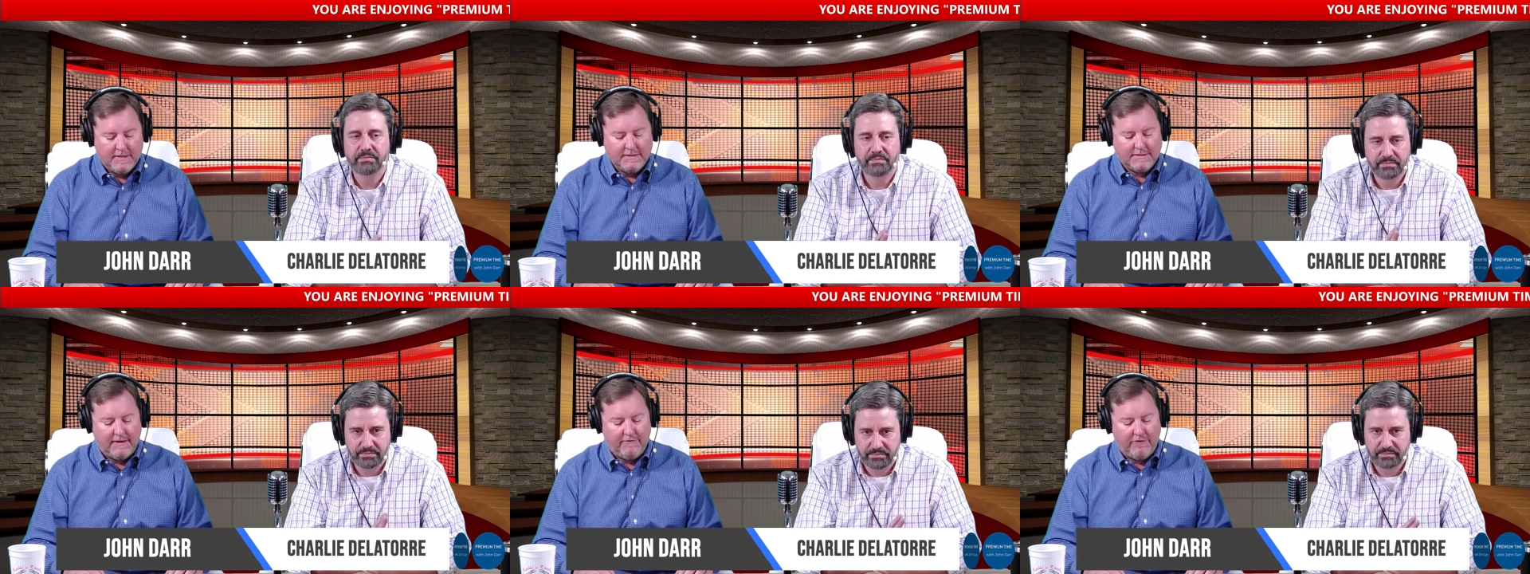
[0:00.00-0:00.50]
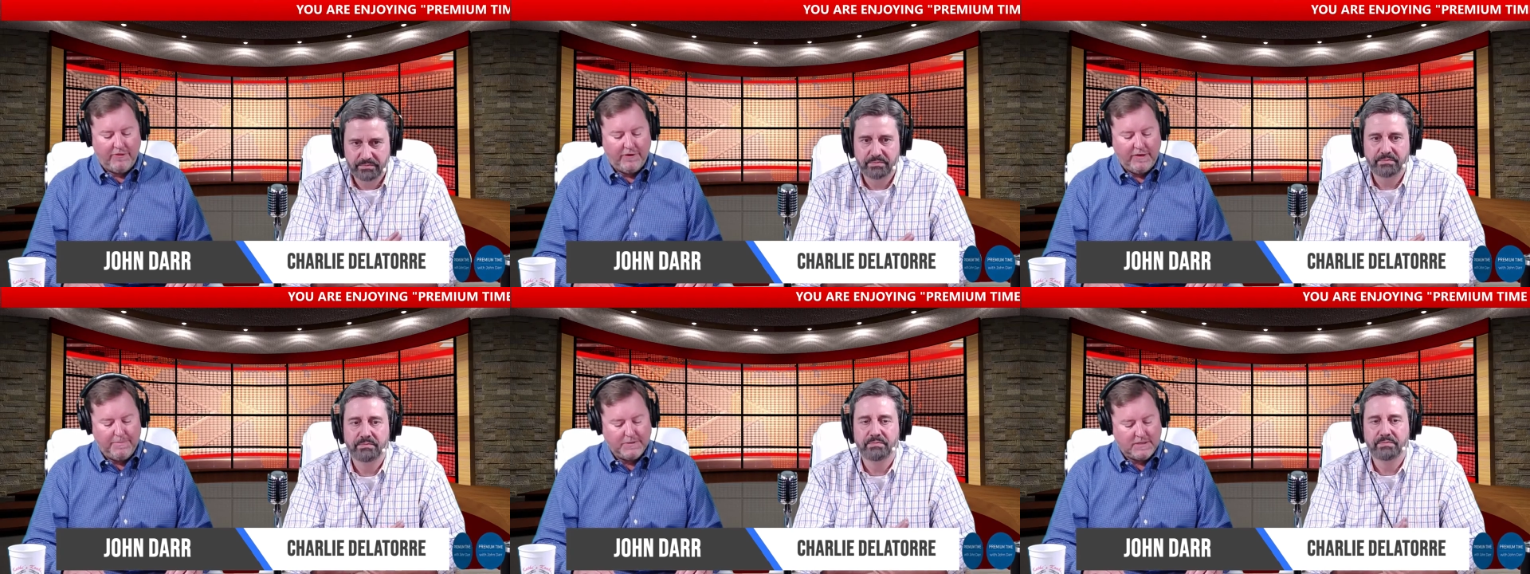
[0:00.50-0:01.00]
Speaker 1: to save
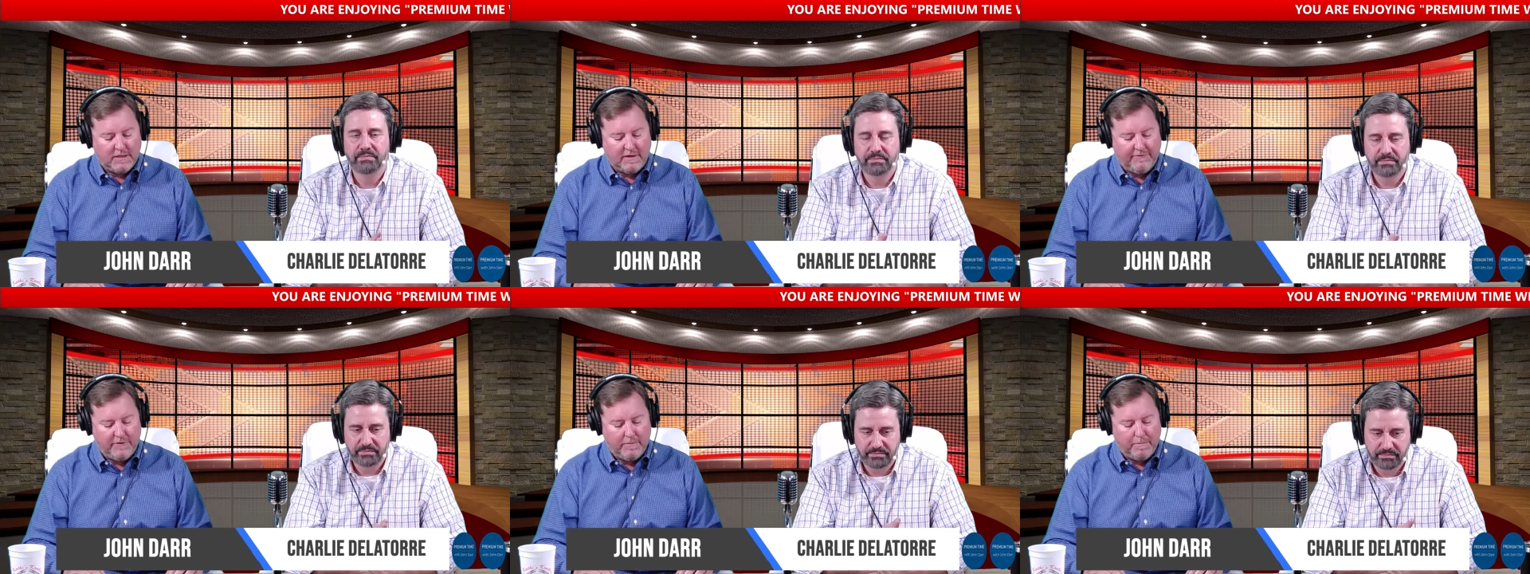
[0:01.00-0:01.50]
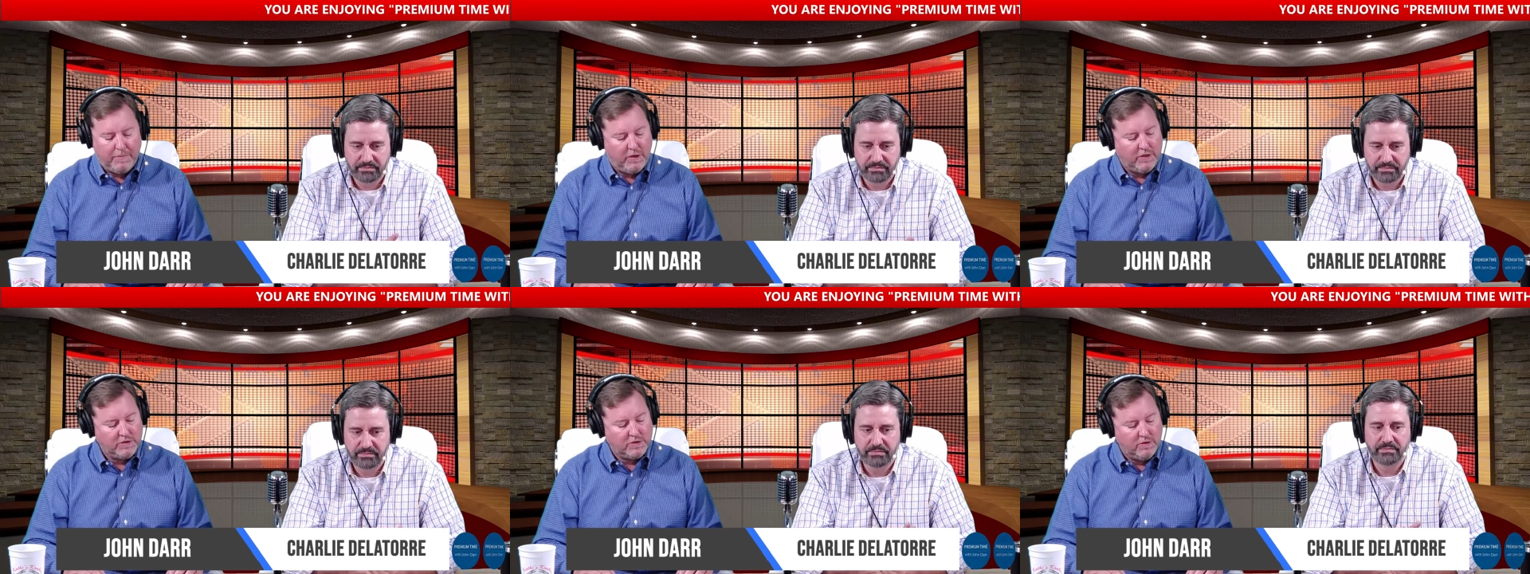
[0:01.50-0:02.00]
thirty percent off your
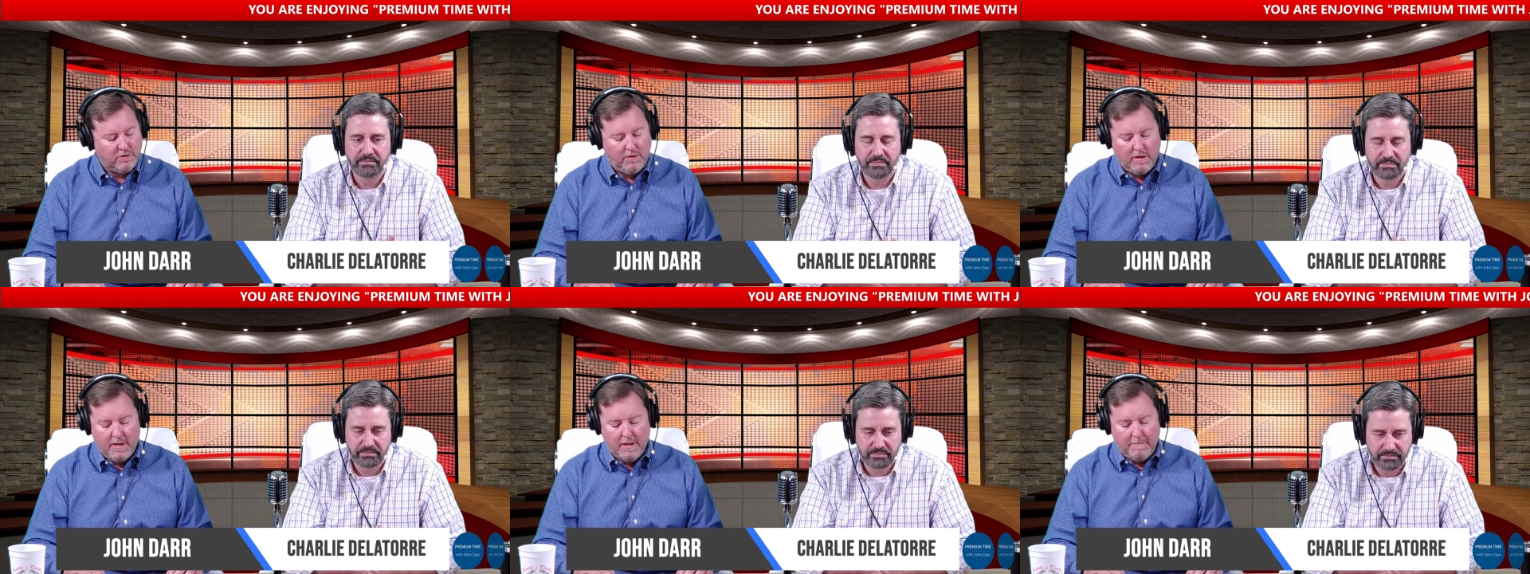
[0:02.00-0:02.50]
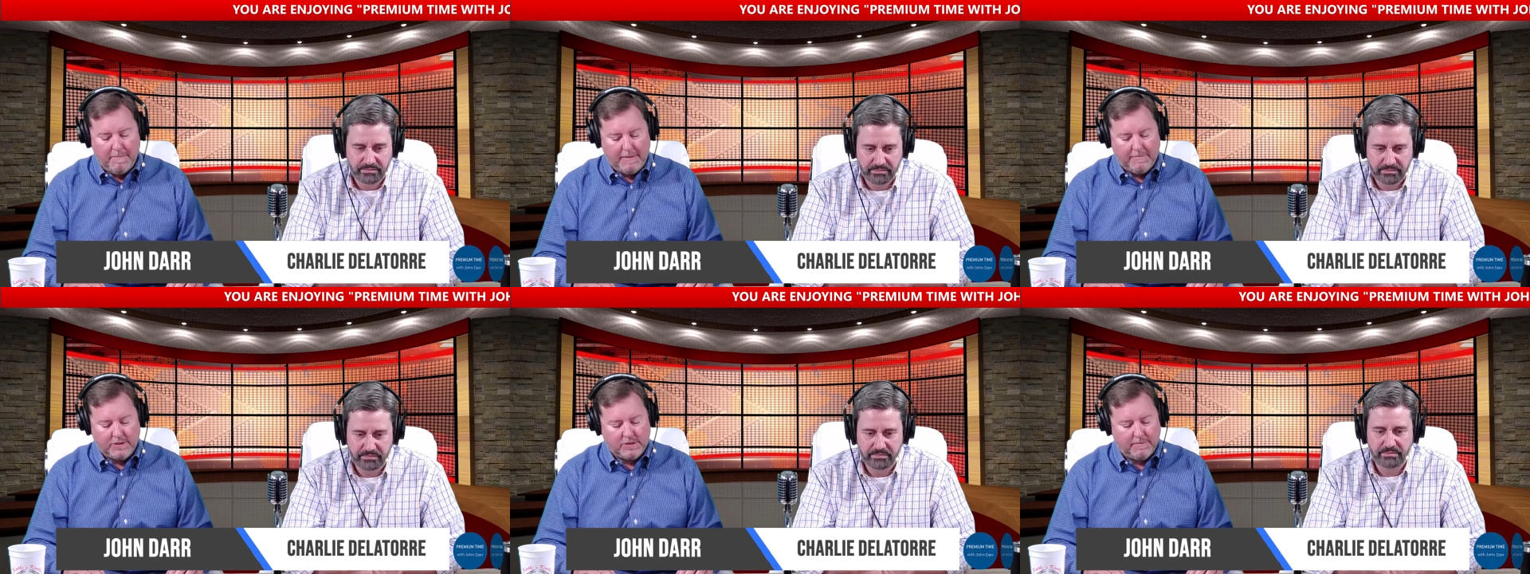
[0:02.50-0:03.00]
personal
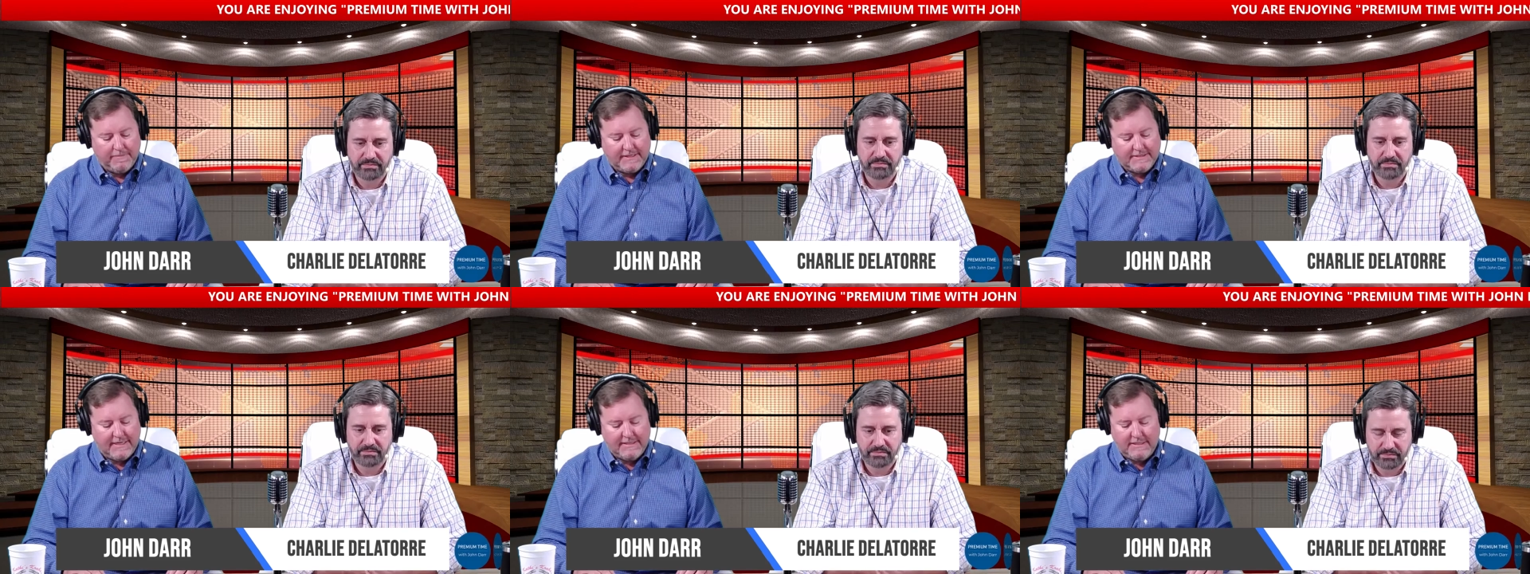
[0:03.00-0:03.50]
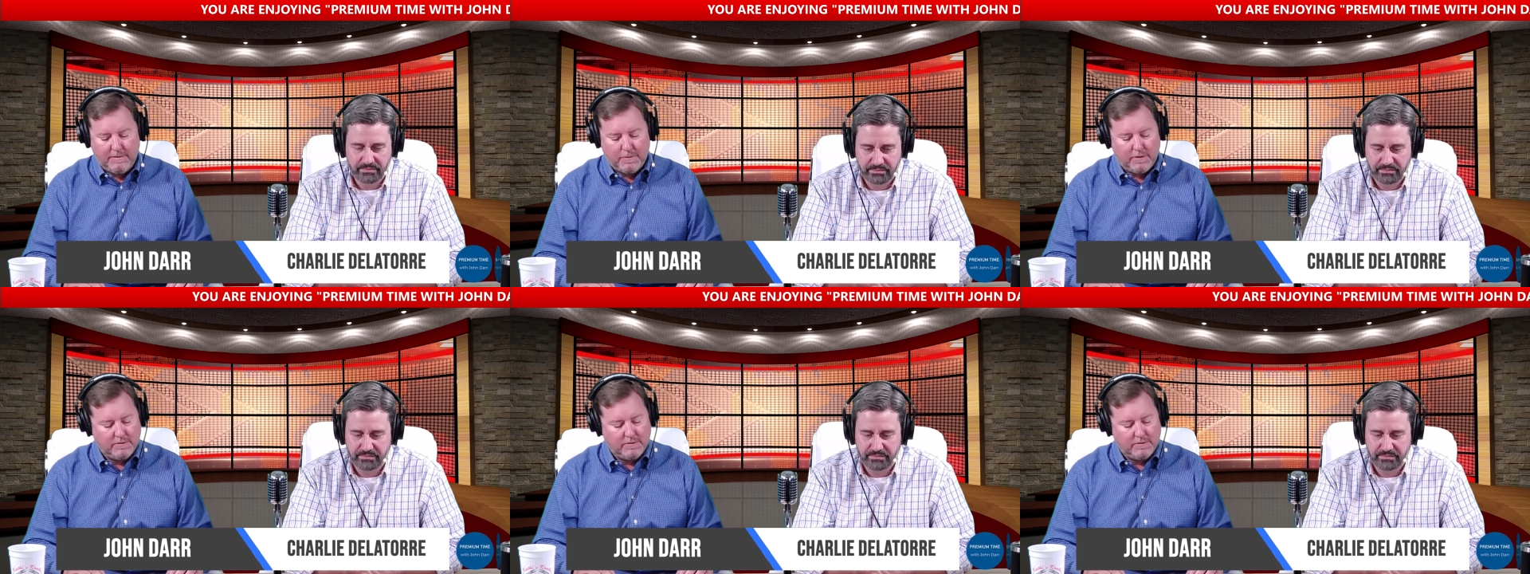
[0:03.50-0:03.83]
membership. That's I T Pro